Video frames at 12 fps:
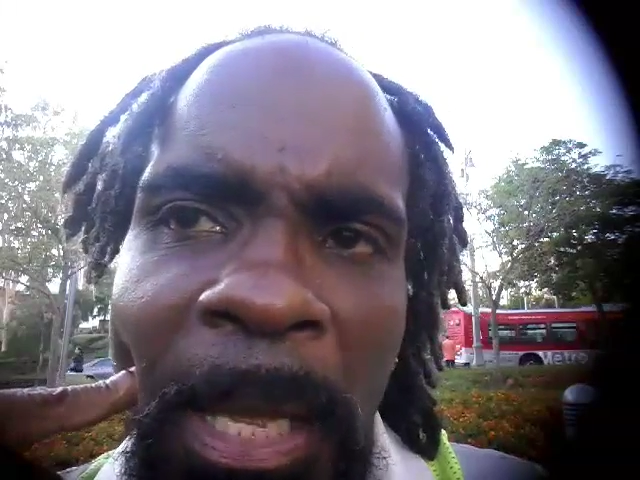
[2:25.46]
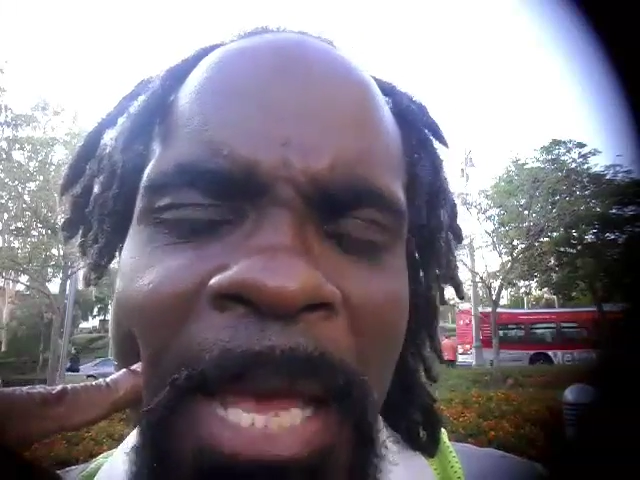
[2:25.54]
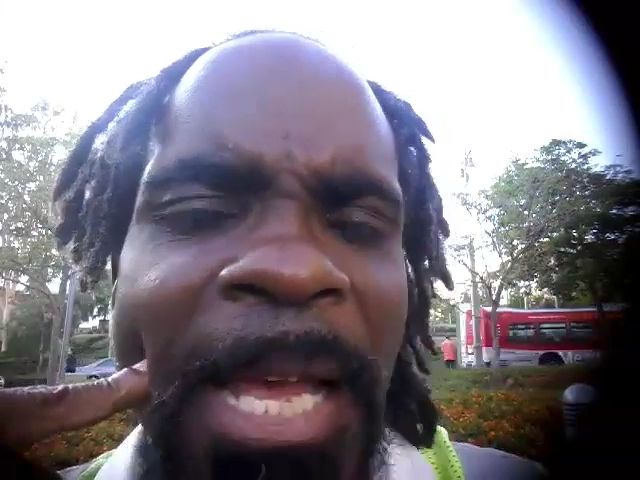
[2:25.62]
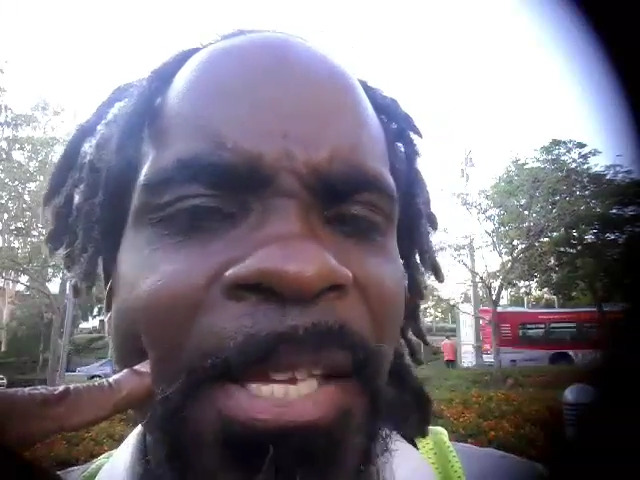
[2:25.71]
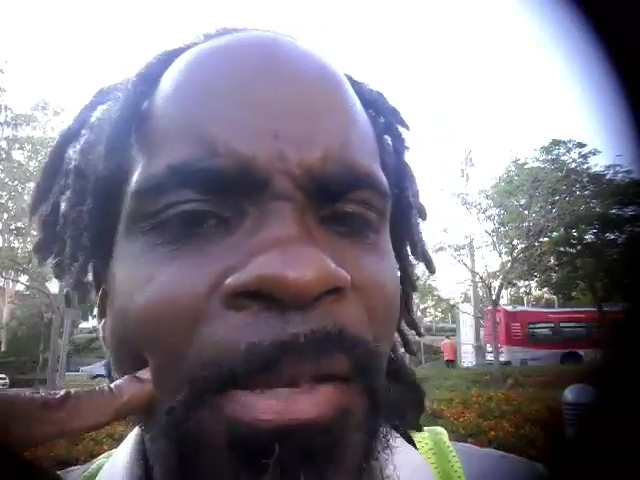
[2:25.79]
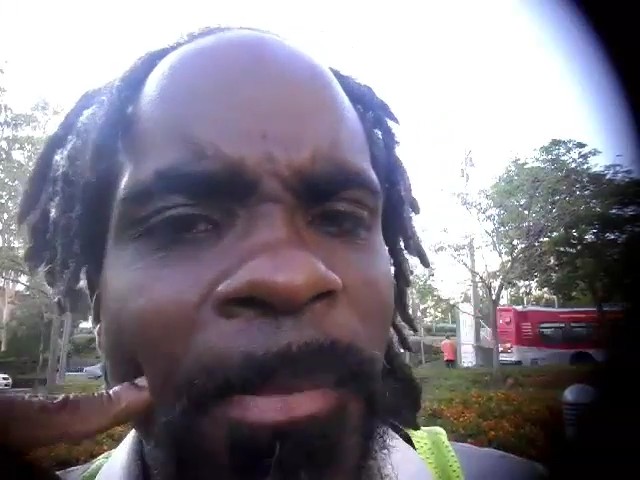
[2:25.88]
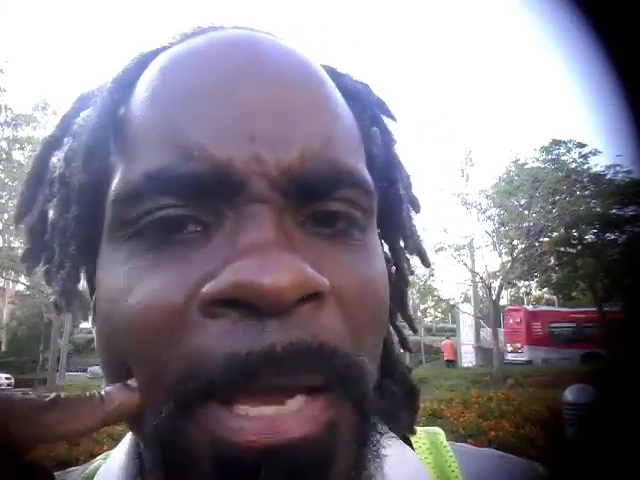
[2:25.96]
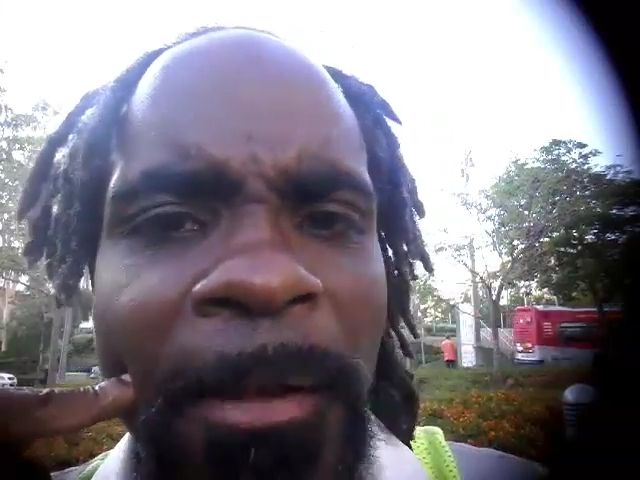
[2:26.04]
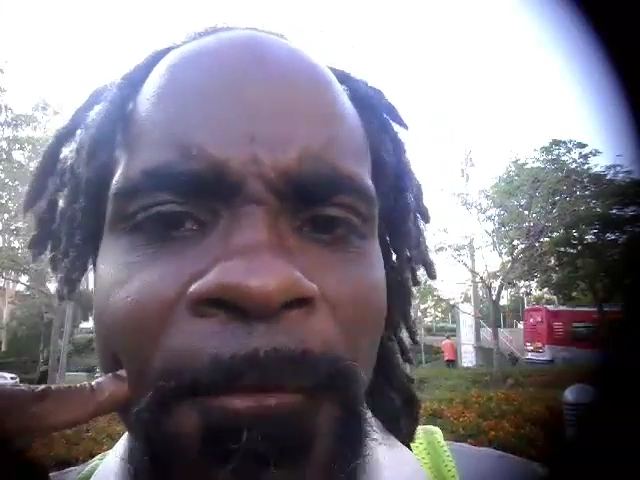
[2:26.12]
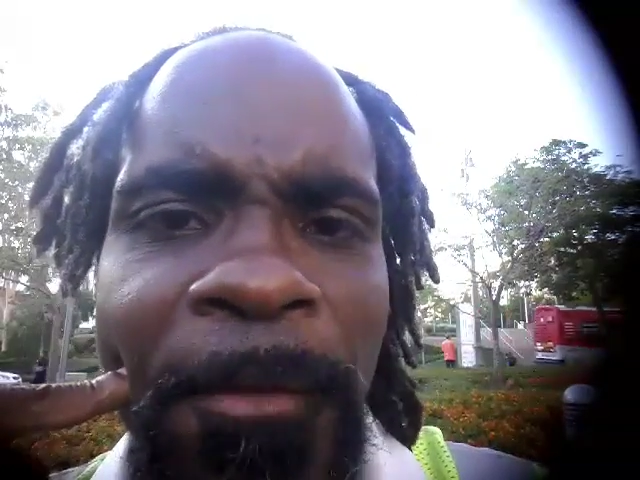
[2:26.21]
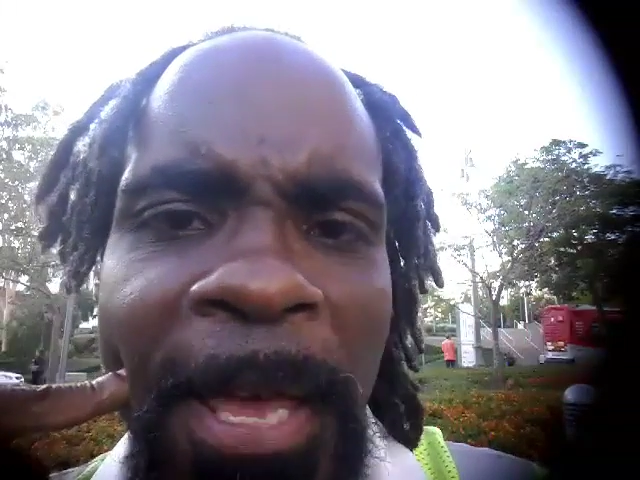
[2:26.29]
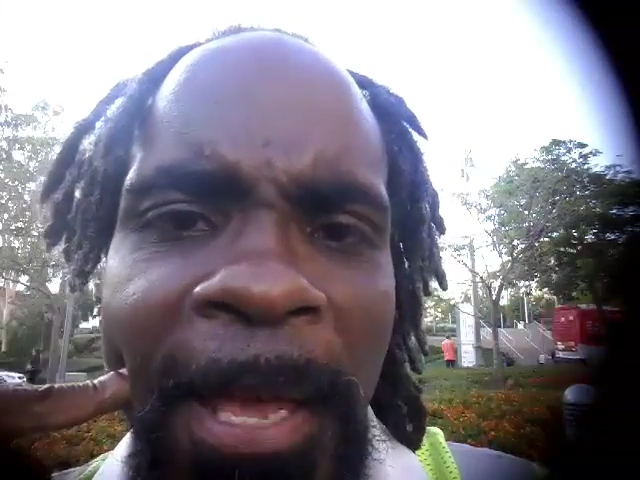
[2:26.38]
As a matter of
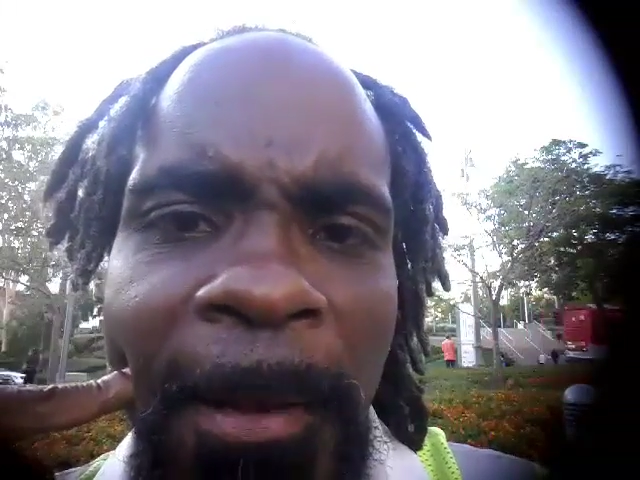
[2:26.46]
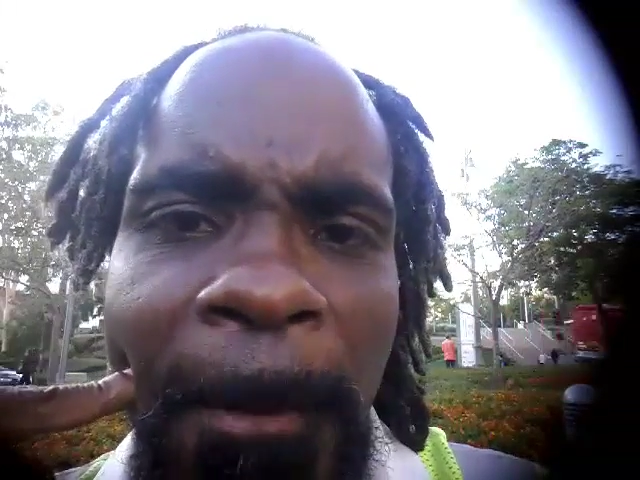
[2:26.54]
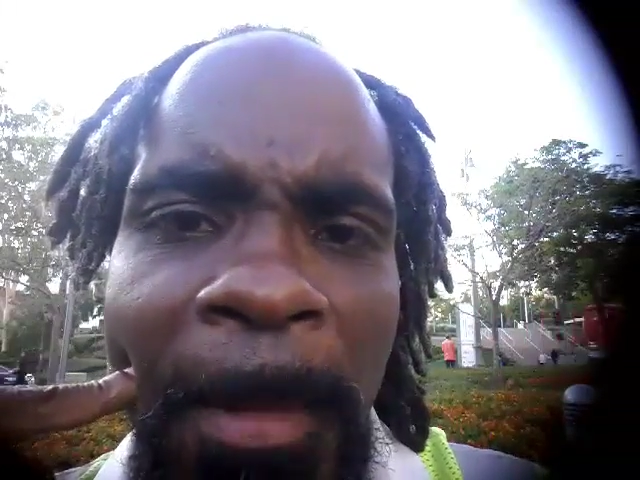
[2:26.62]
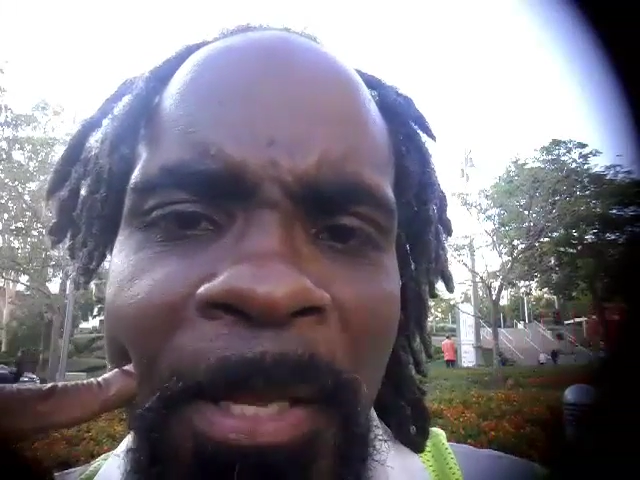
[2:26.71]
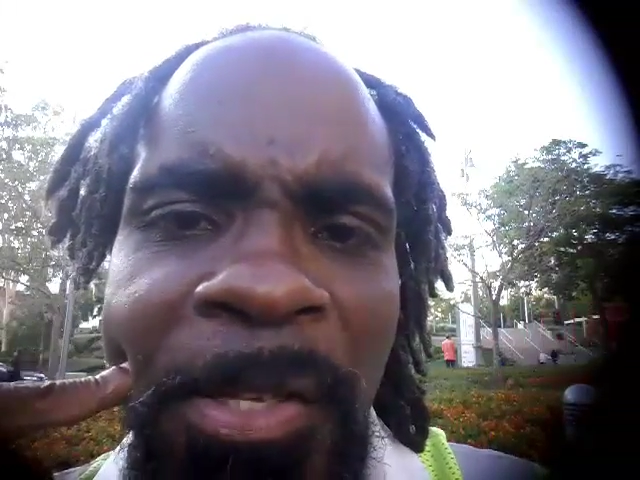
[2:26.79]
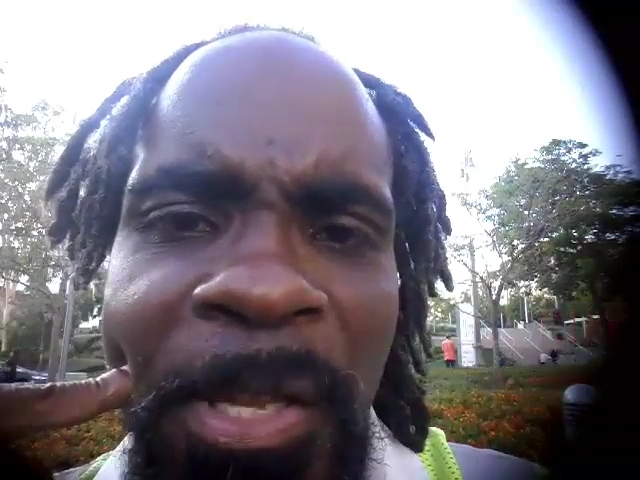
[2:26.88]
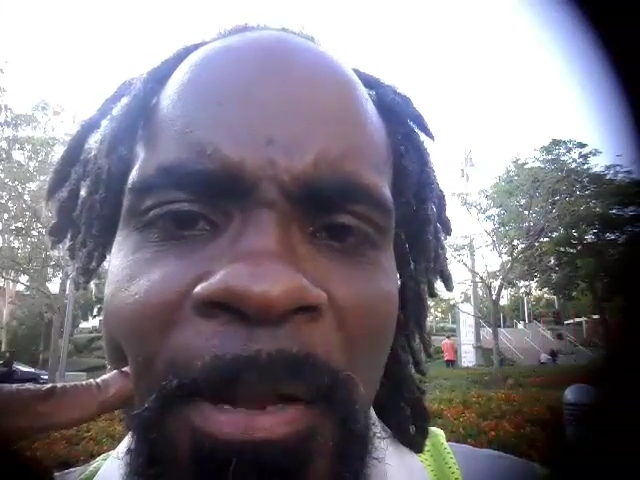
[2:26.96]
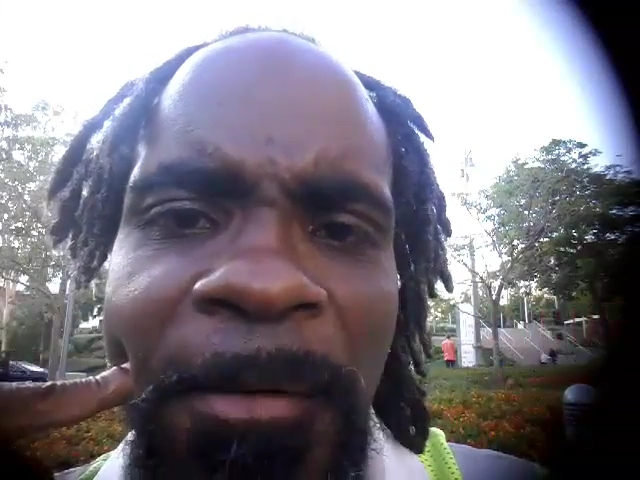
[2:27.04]
fact, instead